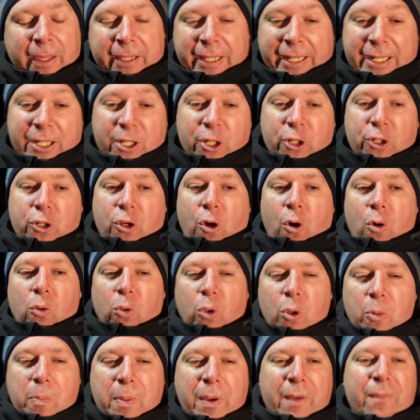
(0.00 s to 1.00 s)
then you just go
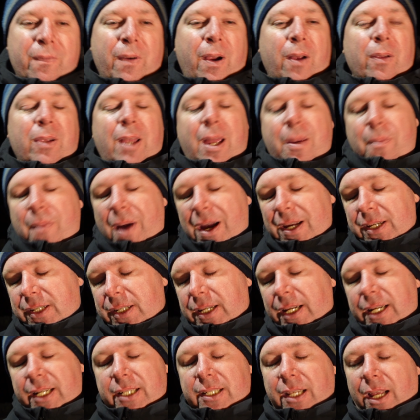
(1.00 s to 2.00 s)
looping round. Like Mike
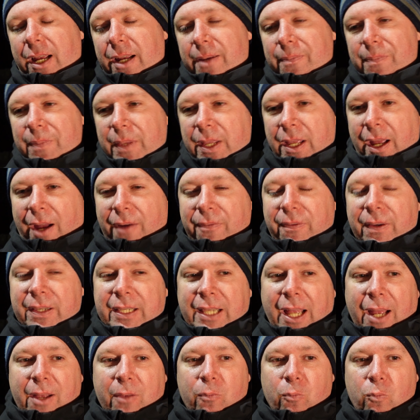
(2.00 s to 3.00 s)
said, it's like, I think
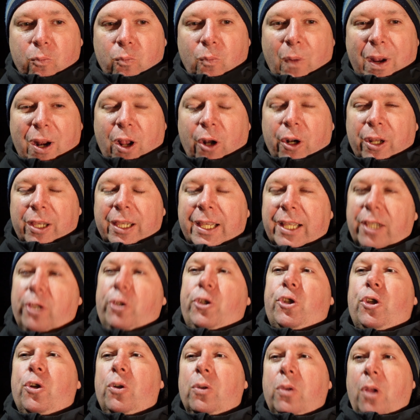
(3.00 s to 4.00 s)
that went on a little
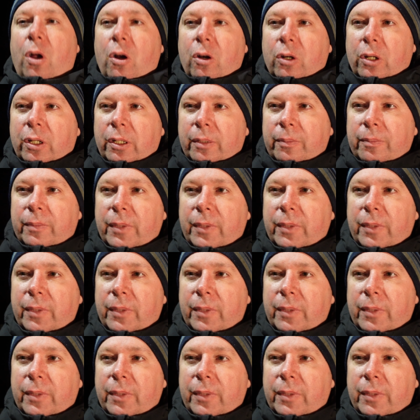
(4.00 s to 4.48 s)
too long.